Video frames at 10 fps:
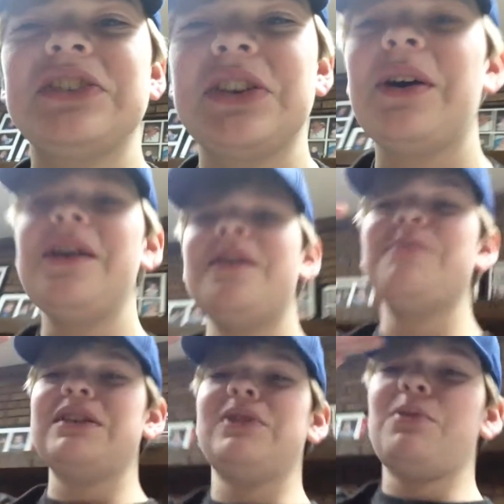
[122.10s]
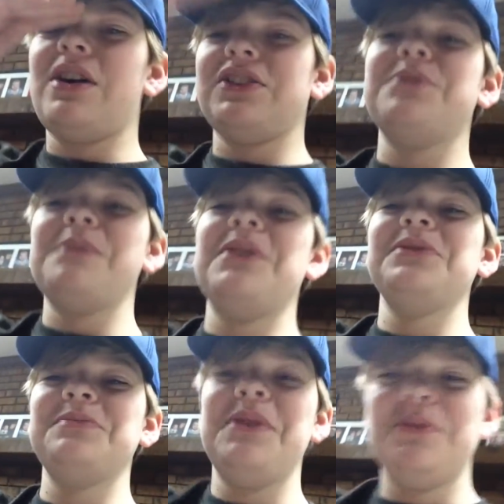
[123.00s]
so may the
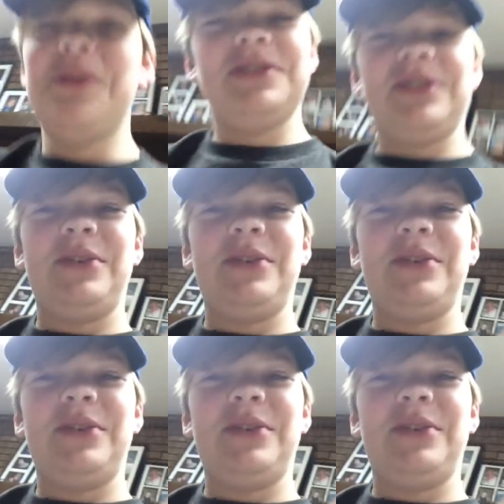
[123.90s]
watermelons be with